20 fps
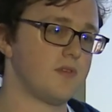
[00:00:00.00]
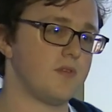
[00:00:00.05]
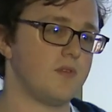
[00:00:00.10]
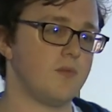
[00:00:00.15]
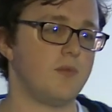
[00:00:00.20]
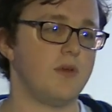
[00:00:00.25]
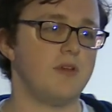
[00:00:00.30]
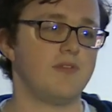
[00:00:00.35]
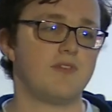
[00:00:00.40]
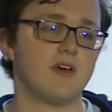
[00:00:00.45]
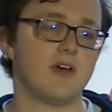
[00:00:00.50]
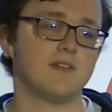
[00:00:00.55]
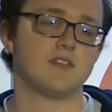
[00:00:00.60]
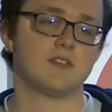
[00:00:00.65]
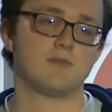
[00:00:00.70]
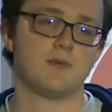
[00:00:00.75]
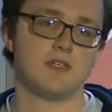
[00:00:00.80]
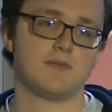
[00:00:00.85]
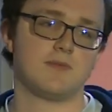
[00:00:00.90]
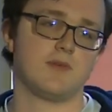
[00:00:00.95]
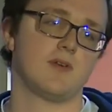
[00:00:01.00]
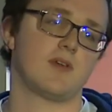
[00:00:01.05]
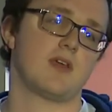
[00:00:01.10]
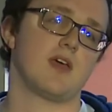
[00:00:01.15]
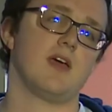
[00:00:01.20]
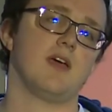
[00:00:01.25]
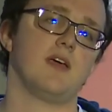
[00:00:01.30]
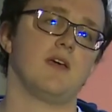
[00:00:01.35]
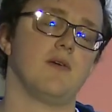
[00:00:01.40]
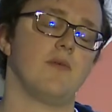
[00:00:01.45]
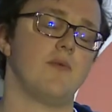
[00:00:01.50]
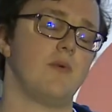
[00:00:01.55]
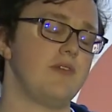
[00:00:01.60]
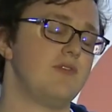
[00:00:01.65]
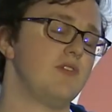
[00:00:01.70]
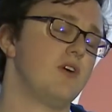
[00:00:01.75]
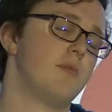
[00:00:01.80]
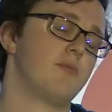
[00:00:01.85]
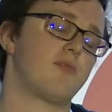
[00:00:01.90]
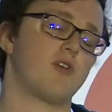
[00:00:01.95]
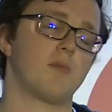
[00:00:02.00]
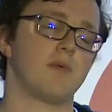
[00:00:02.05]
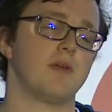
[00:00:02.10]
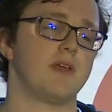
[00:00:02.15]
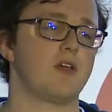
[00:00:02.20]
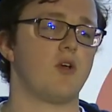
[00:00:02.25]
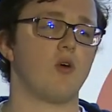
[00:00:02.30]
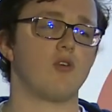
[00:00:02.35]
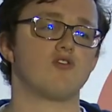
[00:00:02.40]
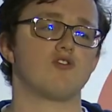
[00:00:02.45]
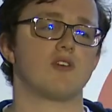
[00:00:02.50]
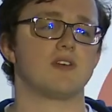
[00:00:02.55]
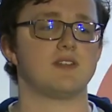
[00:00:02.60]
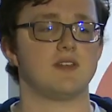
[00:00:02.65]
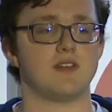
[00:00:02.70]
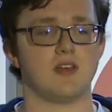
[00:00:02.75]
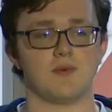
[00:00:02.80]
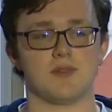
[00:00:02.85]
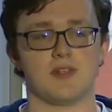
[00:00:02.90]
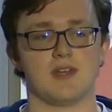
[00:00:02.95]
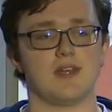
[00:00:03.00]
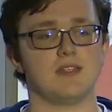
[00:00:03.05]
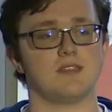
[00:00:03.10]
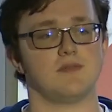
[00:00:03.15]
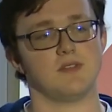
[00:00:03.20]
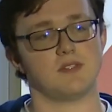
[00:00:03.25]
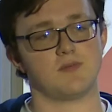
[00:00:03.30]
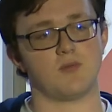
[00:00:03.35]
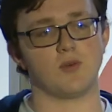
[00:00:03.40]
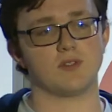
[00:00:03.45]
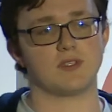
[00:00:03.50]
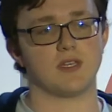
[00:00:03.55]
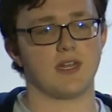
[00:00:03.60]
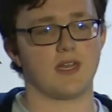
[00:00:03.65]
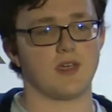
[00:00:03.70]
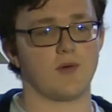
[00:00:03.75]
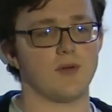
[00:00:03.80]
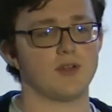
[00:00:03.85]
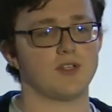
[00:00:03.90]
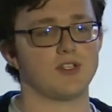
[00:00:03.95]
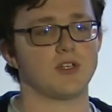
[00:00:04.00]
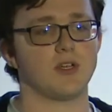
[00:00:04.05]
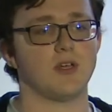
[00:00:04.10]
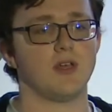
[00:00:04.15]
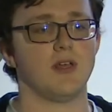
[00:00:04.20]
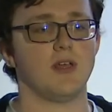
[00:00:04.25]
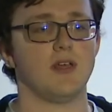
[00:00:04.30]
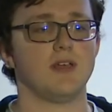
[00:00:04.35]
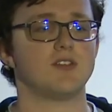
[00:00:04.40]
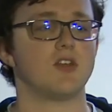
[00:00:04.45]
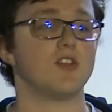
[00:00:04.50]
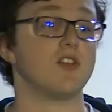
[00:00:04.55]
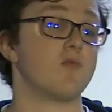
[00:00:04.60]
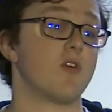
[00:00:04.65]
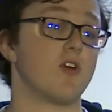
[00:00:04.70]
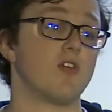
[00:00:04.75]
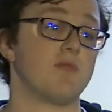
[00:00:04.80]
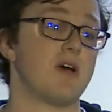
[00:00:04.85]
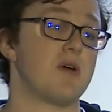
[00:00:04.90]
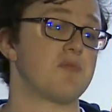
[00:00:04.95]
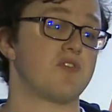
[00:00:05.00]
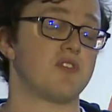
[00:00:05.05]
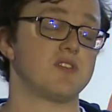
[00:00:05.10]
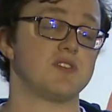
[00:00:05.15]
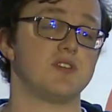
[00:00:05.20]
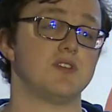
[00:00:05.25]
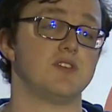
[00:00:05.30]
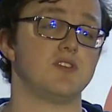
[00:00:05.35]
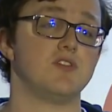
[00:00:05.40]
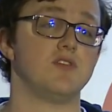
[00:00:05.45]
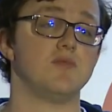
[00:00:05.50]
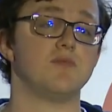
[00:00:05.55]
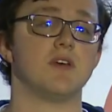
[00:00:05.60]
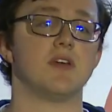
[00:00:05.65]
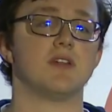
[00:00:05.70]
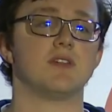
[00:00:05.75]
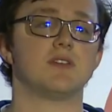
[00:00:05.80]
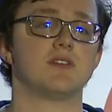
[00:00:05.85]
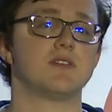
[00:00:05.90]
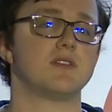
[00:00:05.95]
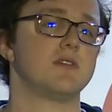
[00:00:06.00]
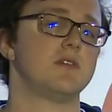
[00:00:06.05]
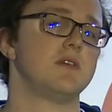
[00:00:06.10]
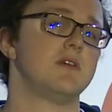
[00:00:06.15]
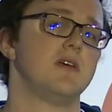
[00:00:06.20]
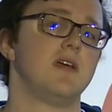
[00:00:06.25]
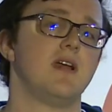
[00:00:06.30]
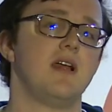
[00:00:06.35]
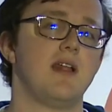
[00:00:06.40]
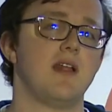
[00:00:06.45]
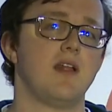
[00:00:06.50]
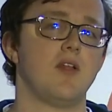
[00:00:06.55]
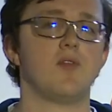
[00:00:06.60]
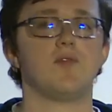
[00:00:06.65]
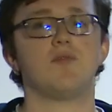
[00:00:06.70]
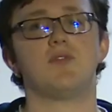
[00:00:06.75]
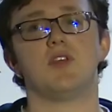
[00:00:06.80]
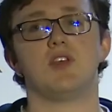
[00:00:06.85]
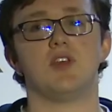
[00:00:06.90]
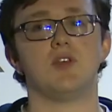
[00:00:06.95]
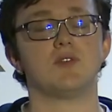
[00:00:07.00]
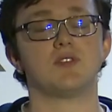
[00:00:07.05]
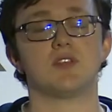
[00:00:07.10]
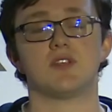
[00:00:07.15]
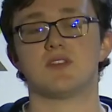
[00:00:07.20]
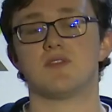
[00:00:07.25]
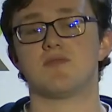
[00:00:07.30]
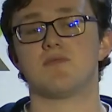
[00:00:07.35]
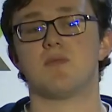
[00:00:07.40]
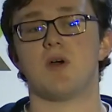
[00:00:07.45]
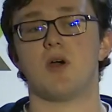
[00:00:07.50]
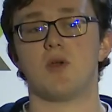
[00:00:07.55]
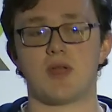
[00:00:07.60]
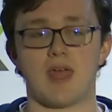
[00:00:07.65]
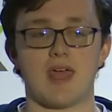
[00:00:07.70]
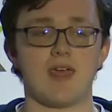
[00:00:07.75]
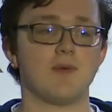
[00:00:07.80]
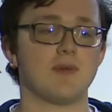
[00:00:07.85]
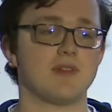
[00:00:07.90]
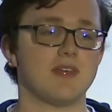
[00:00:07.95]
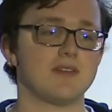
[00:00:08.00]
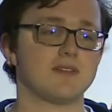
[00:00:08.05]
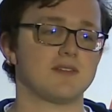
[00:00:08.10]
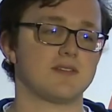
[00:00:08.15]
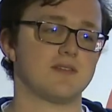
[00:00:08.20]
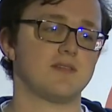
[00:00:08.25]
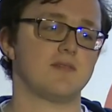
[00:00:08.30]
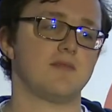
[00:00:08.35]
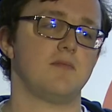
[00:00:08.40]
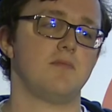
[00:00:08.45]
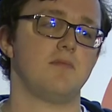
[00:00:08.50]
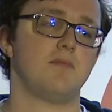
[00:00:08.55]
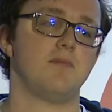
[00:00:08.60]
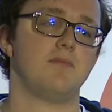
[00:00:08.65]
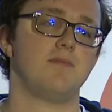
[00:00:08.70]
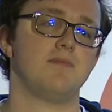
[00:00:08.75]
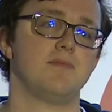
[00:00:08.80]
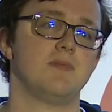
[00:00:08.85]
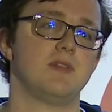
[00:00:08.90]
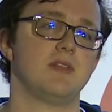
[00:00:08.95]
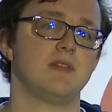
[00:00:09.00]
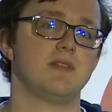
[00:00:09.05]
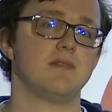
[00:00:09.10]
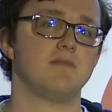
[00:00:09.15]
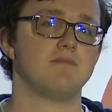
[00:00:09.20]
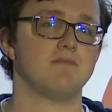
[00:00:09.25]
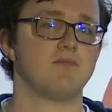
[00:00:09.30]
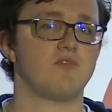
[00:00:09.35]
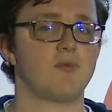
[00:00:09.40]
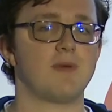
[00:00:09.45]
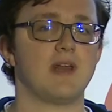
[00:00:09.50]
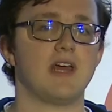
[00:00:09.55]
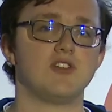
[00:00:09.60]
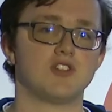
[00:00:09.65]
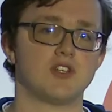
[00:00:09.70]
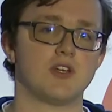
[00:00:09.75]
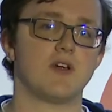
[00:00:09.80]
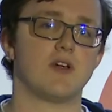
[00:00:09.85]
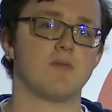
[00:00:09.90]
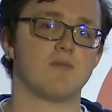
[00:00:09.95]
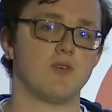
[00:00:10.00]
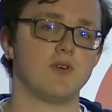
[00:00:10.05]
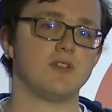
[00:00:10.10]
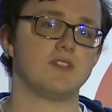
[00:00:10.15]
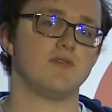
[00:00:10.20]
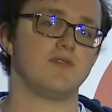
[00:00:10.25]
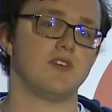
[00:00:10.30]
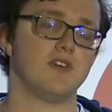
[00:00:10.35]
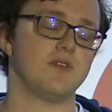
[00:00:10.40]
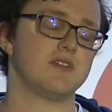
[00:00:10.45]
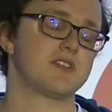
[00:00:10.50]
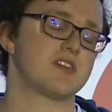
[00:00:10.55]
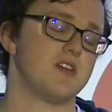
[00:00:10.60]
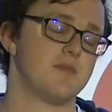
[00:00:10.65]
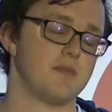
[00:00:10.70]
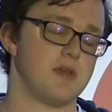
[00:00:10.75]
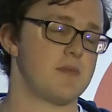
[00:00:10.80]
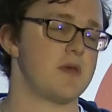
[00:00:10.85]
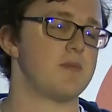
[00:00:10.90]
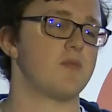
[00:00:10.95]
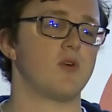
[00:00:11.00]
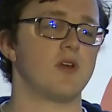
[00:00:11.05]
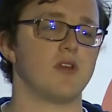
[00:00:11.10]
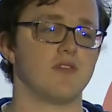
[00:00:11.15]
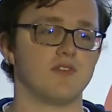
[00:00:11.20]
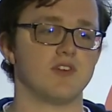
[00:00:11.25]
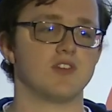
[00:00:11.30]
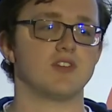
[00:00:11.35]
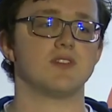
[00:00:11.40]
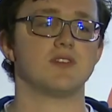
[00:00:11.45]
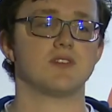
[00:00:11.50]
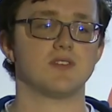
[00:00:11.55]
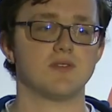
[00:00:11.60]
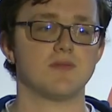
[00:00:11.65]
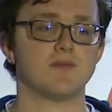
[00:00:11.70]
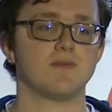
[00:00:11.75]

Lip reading: We found the speed to be okay. We've not properly contrasted it with a natively supported language. It's on the roadmap for us to do, but the users are okay with it. From an engineering point of view, it's going to be a bit more inefficient.